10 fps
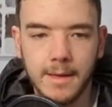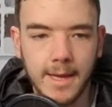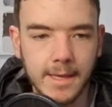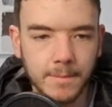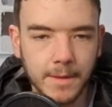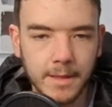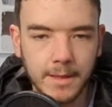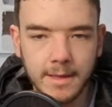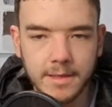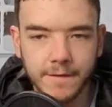Hecky B
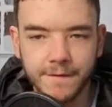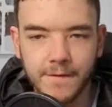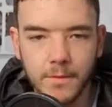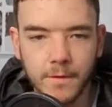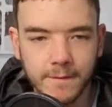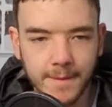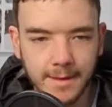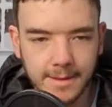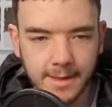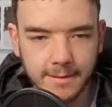gets a 4 from
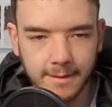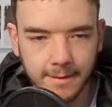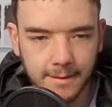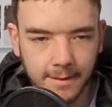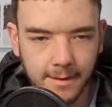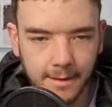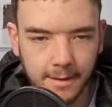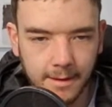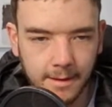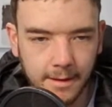Alexander.
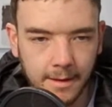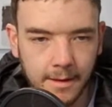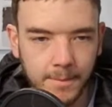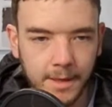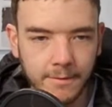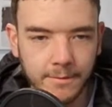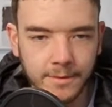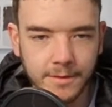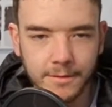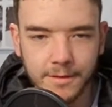Bellerin
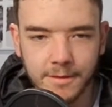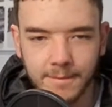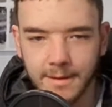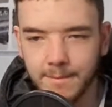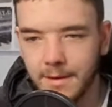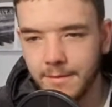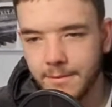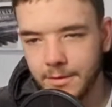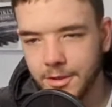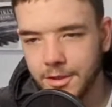was awesome, mate. Bellerin
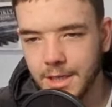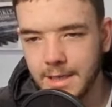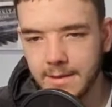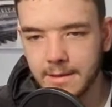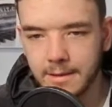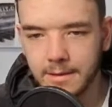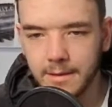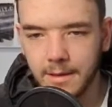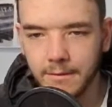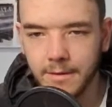was shit.
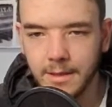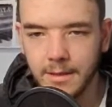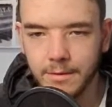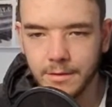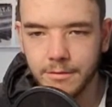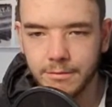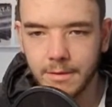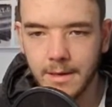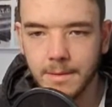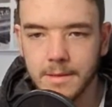He really was
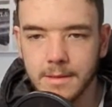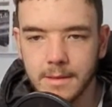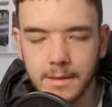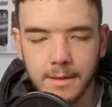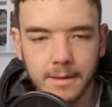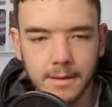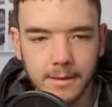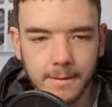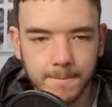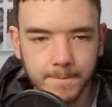crap.
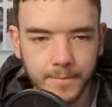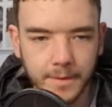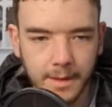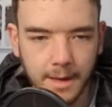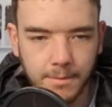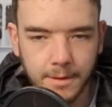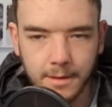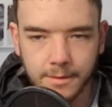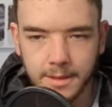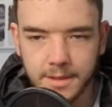
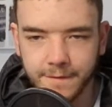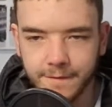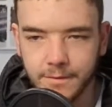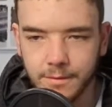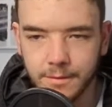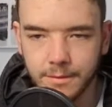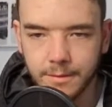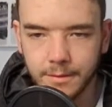Gabrielle gets a 4.